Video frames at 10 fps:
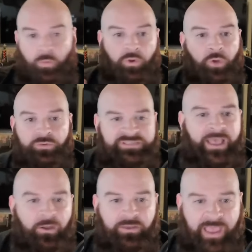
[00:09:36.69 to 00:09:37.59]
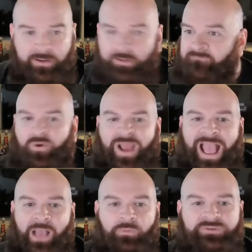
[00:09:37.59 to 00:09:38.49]
will go tailgate for
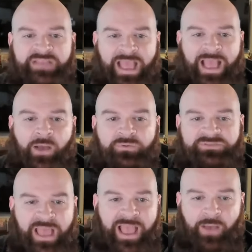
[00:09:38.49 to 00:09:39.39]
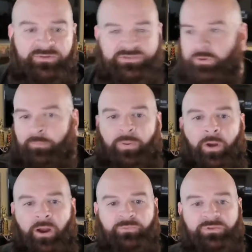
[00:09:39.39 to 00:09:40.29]
hours and hours and hours and want
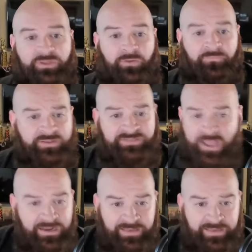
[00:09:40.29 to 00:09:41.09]
to party with their friends.